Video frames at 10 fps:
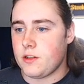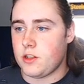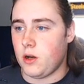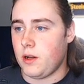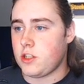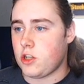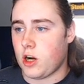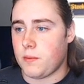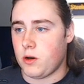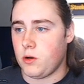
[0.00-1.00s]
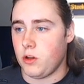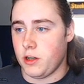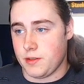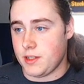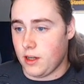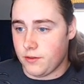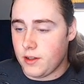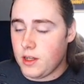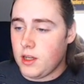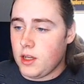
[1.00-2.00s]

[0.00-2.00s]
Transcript: So let's talk about Cooler himself.